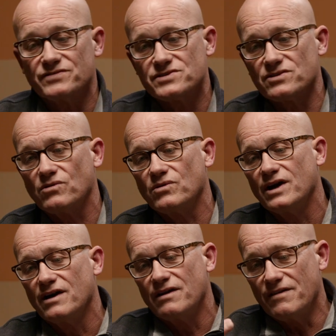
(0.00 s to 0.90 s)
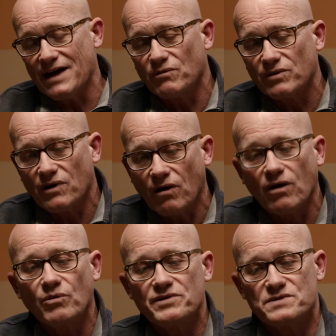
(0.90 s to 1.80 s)
So that would
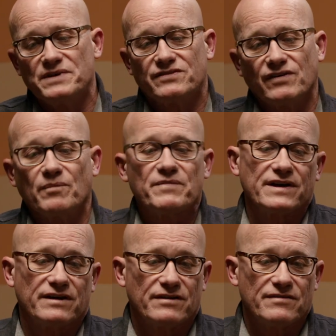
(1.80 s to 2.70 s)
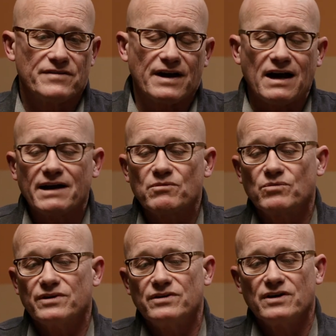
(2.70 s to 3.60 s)
always be something that I
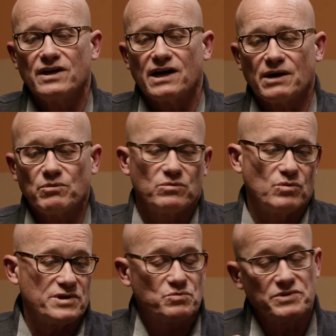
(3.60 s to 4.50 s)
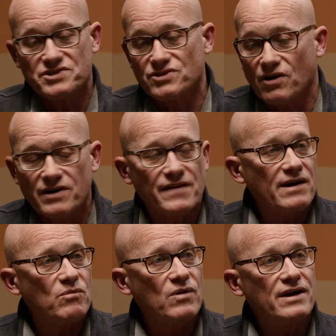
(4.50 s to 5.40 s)
would wish we started
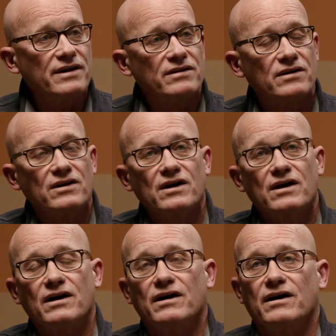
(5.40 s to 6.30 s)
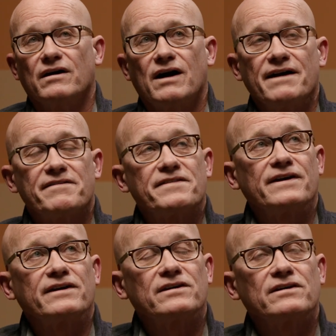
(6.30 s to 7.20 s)
that way. I
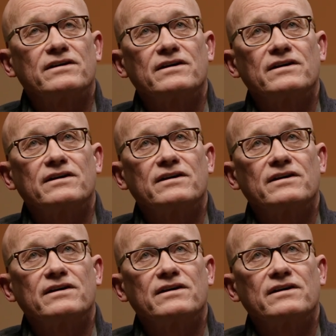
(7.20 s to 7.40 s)
think